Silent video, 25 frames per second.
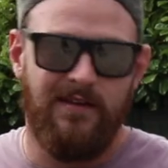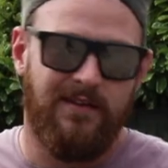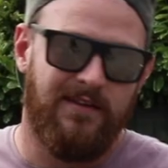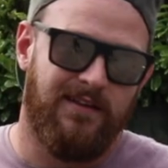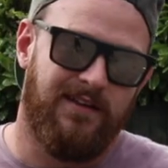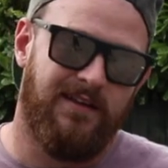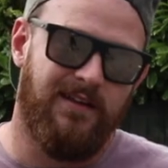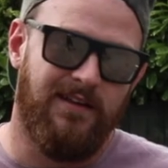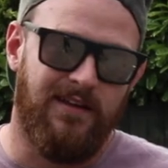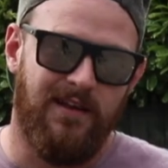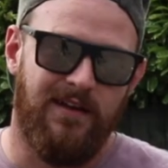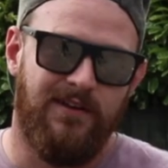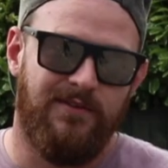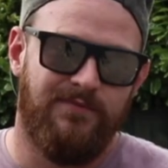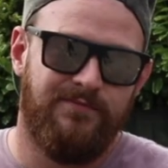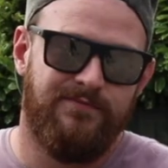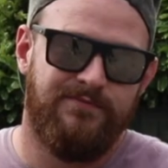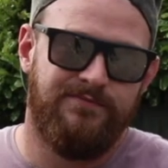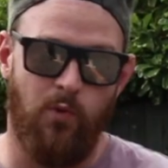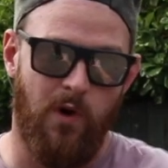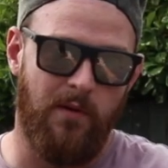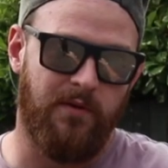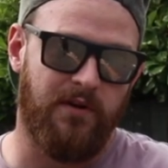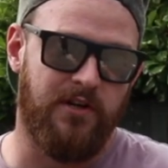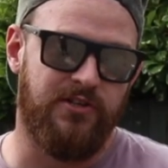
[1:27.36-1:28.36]
Killer.
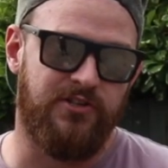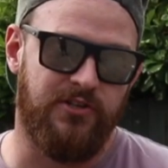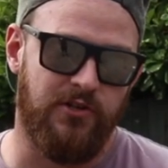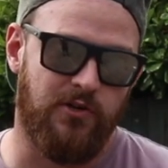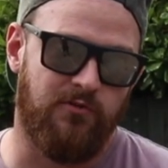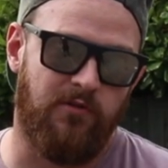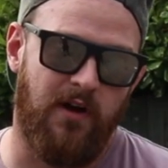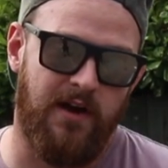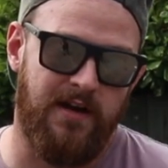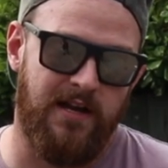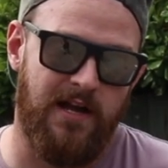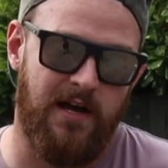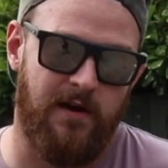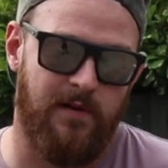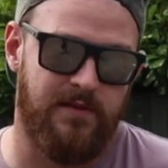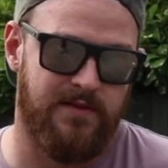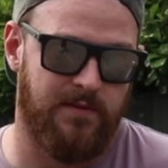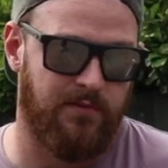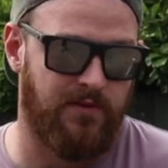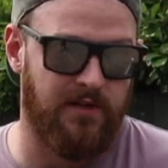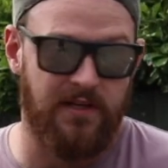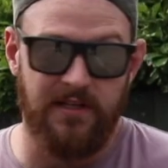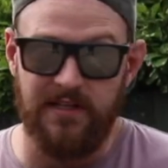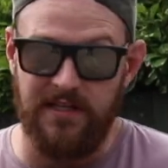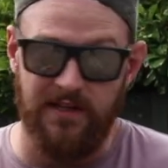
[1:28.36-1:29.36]
What I'm gonna do right now is
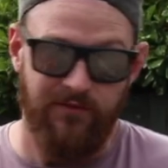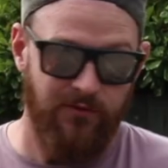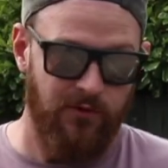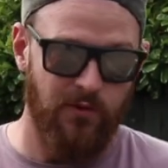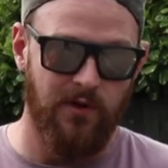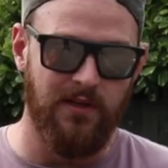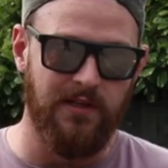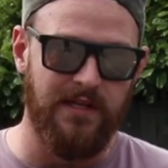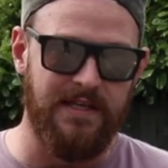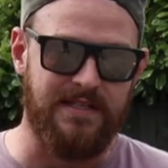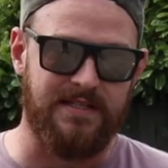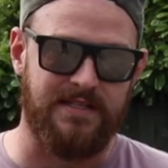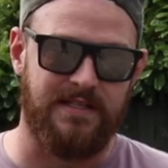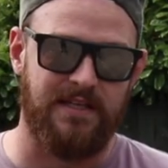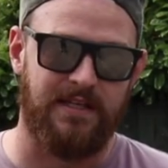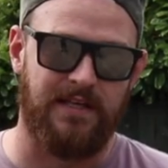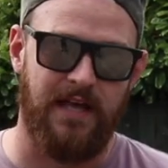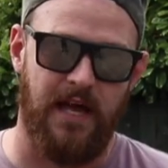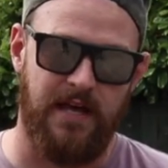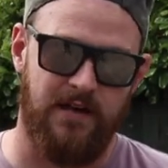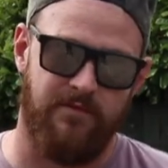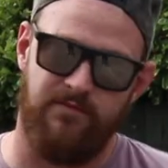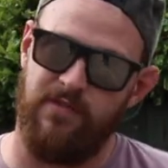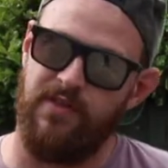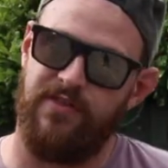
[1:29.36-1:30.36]
I'm gonna give you a list
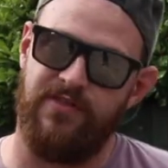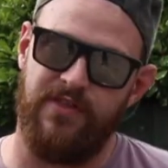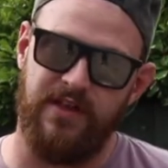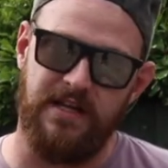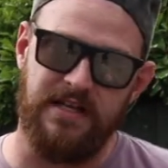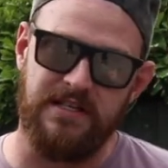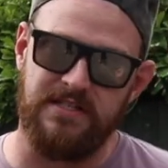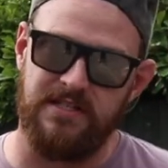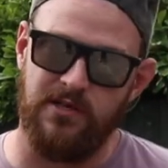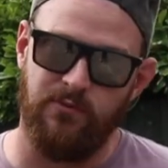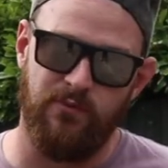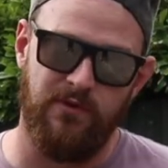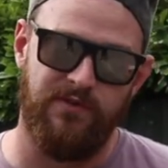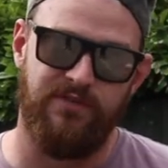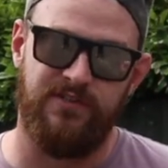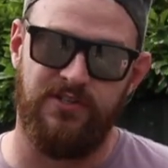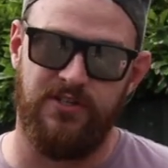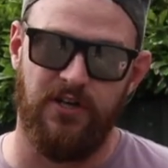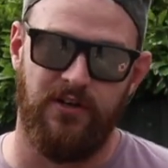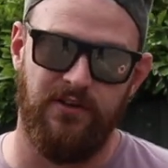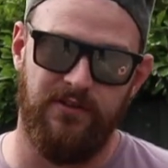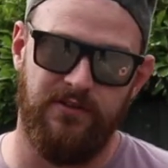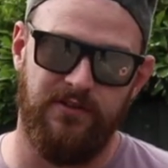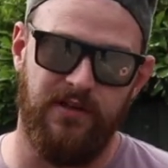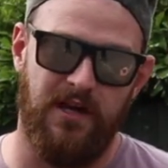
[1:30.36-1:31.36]
again of the things that we've
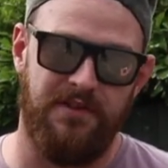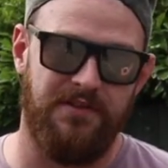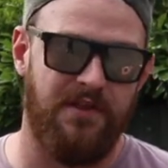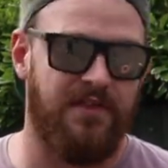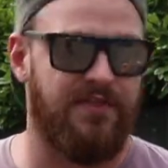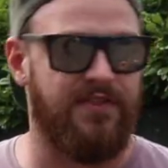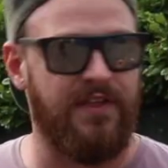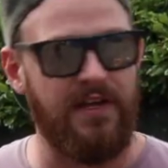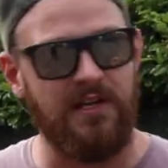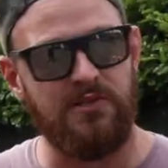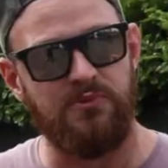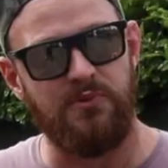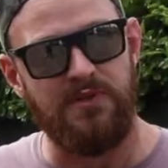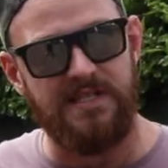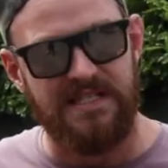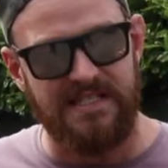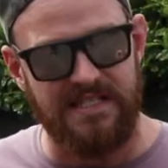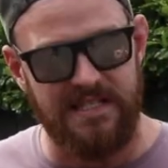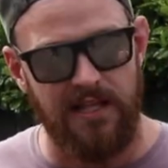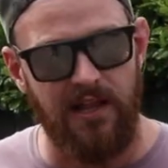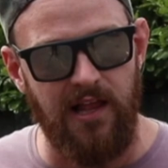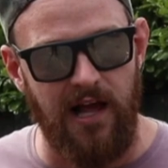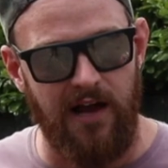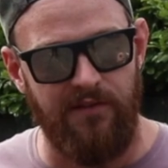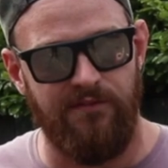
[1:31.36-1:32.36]
done and the things we
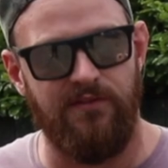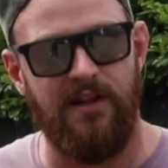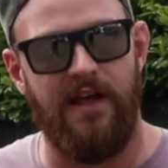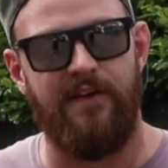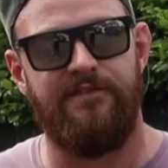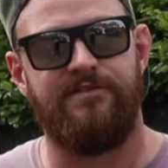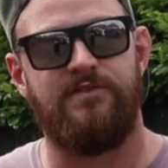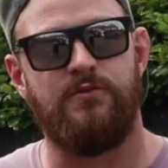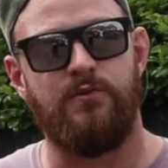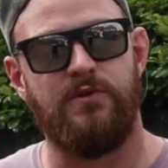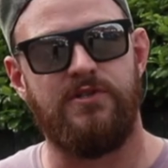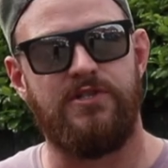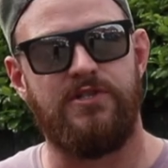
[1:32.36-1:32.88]
still have left to